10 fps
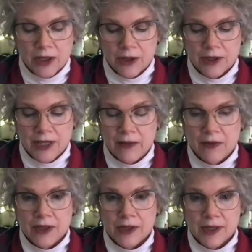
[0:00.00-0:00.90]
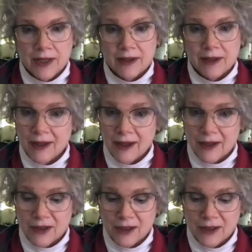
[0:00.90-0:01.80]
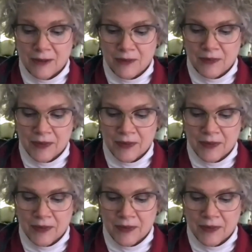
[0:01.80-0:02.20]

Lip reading: on David seeing the connection